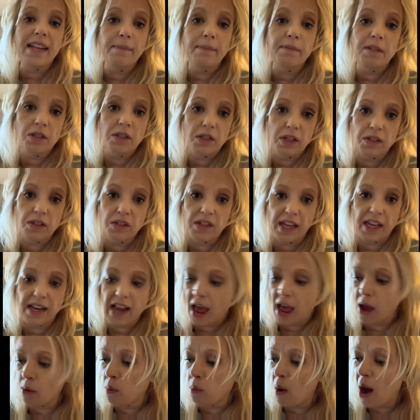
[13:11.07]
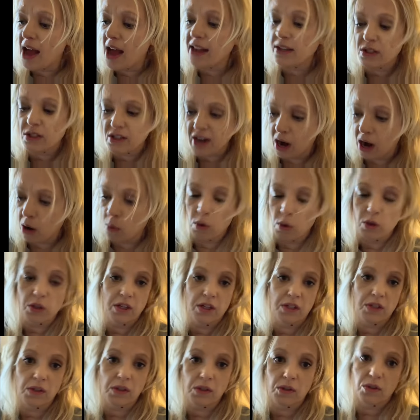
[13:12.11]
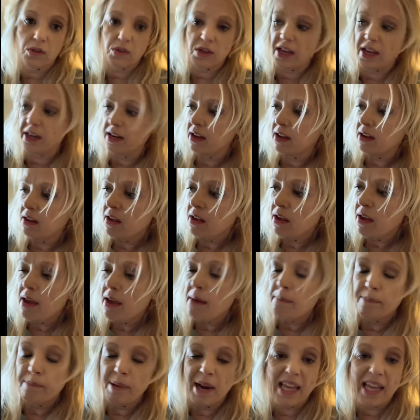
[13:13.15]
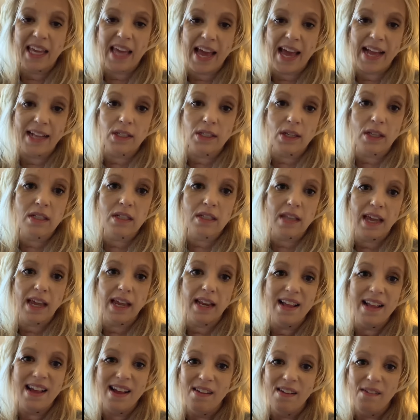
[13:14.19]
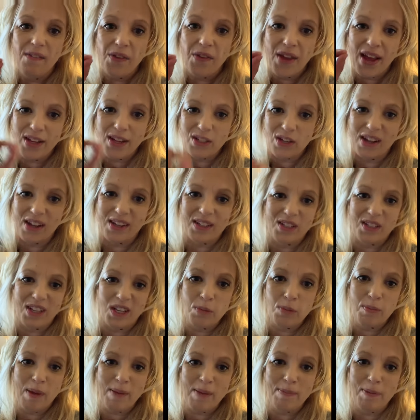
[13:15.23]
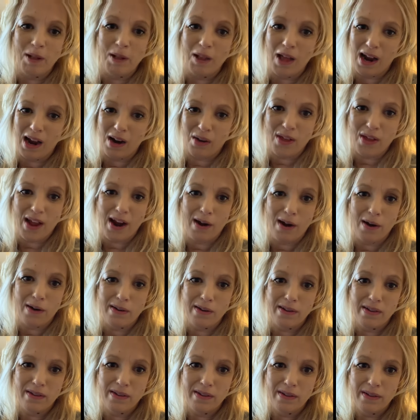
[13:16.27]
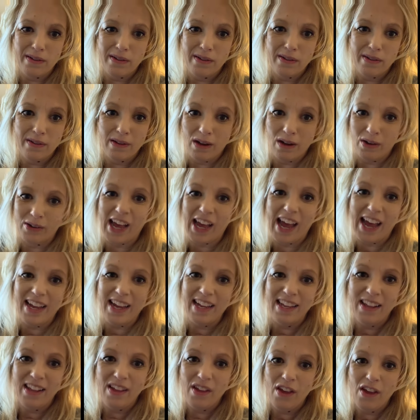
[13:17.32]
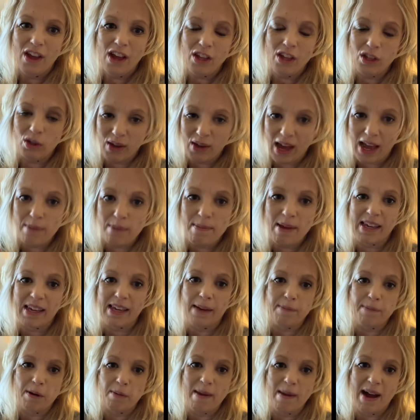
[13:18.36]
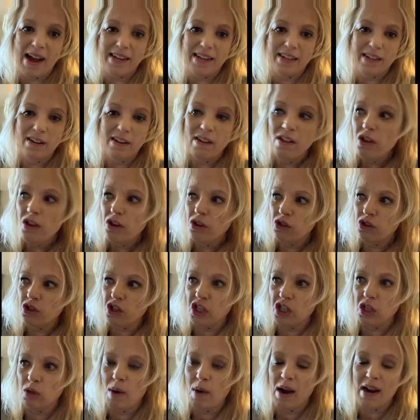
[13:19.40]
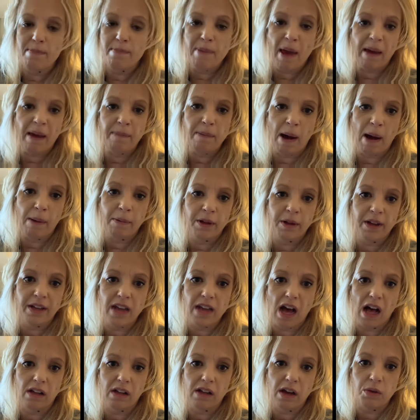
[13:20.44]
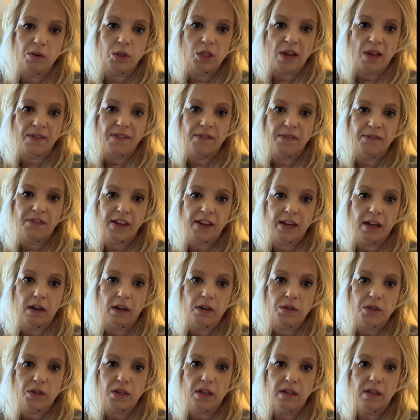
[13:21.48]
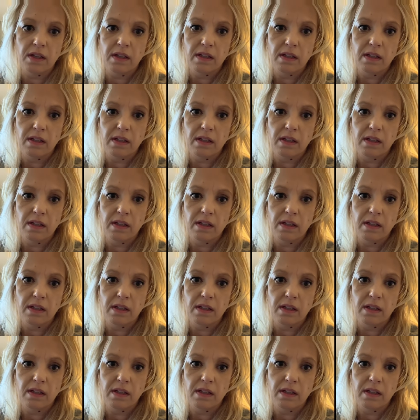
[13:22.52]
him to succeed. I want Star Wars to succeed. But it can't succeed as long as these people are there. Okay? You got to make up your mind. Do you want to pay Pablo Hidalgo seven figures